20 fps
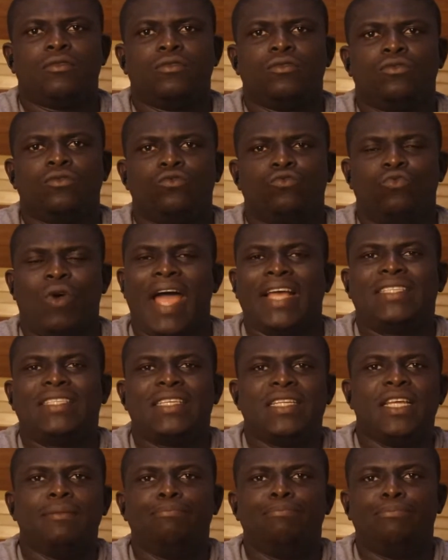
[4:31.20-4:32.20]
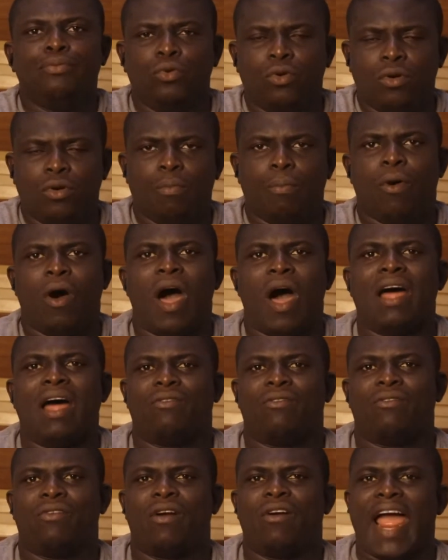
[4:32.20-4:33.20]
writing a book but
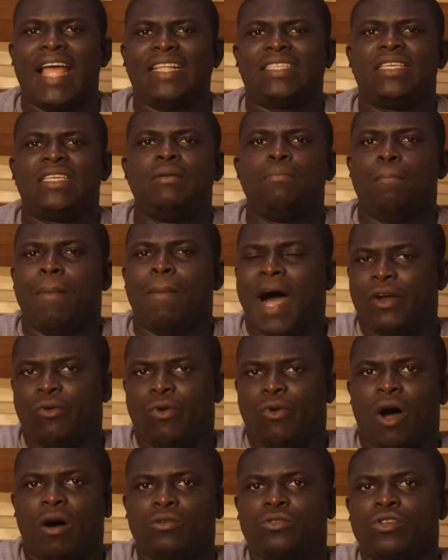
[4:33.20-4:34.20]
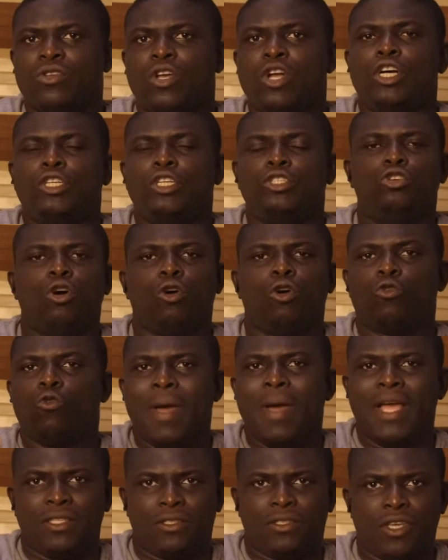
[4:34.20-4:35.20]
writing manuals
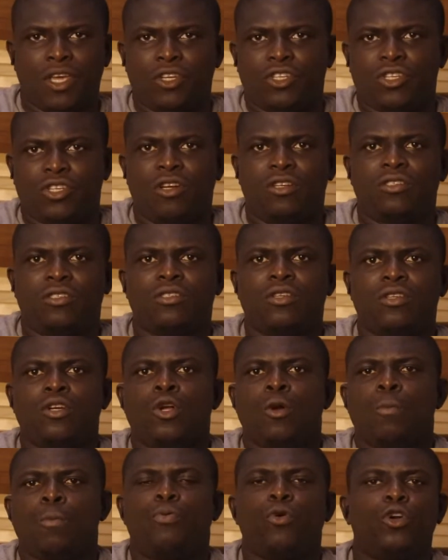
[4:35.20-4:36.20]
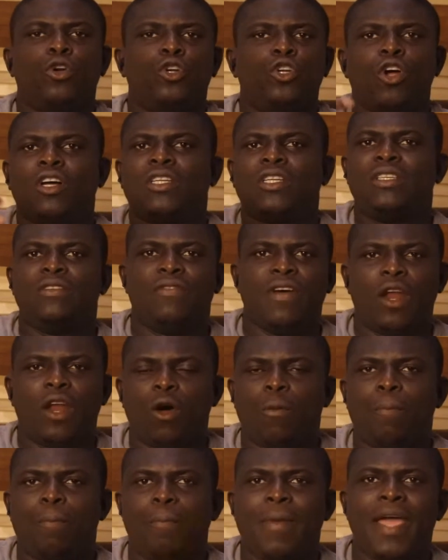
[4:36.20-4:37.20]
documentations product
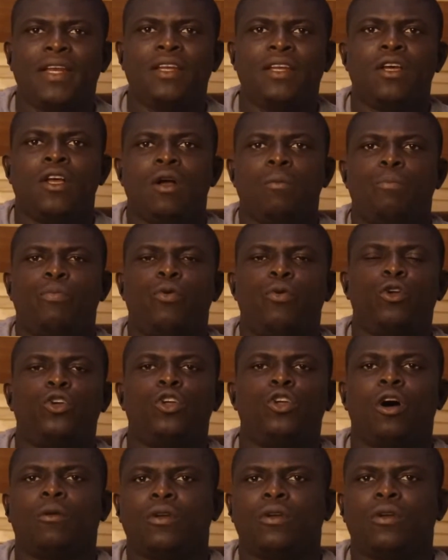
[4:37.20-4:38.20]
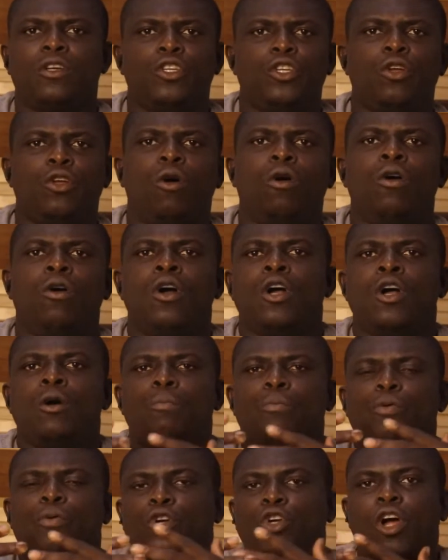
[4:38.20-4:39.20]
development product, you know,
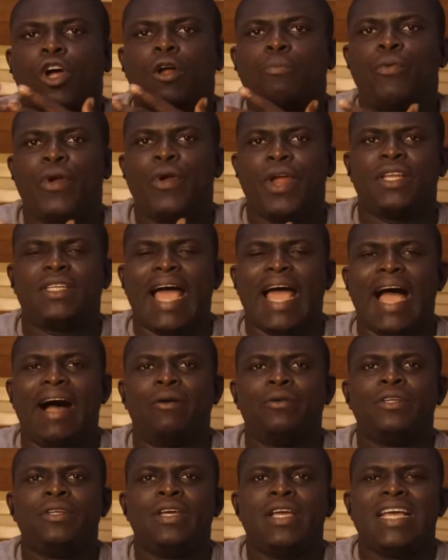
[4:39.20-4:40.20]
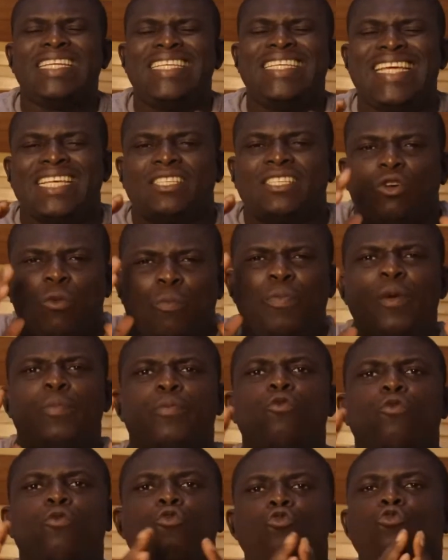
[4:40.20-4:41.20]
product breakdown. There are some
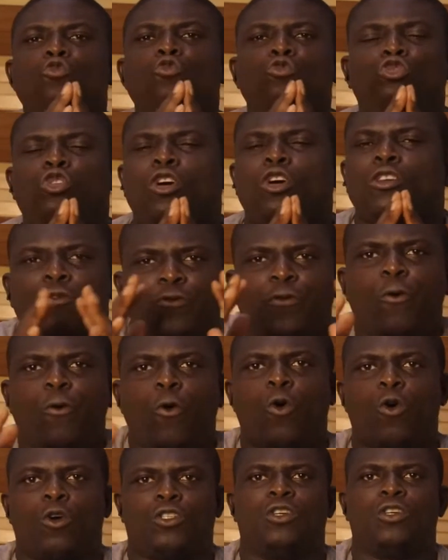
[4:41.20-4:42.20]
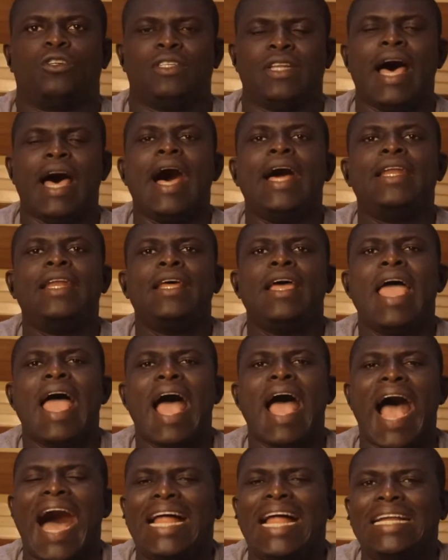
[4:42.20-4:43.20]
people who just focus on that
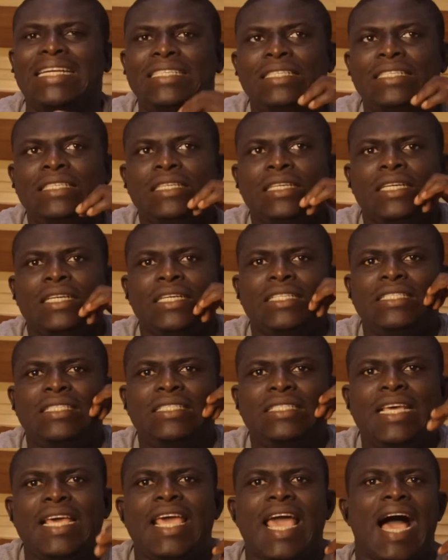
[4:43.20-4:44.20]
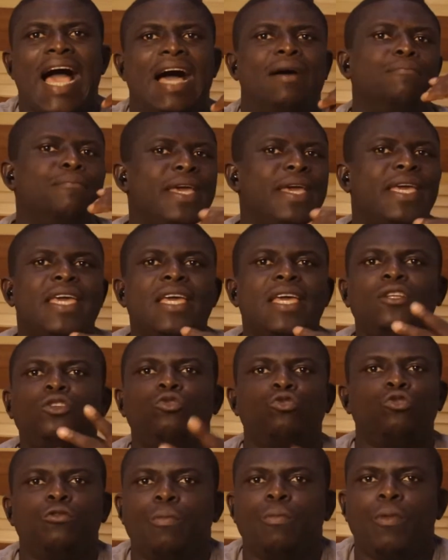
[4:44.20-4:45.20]
and they are making
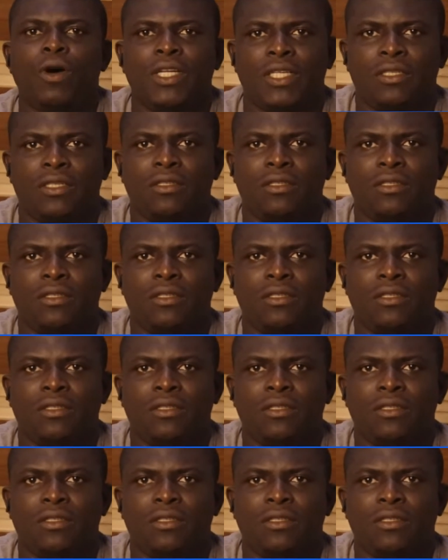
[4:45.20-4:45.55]
good money.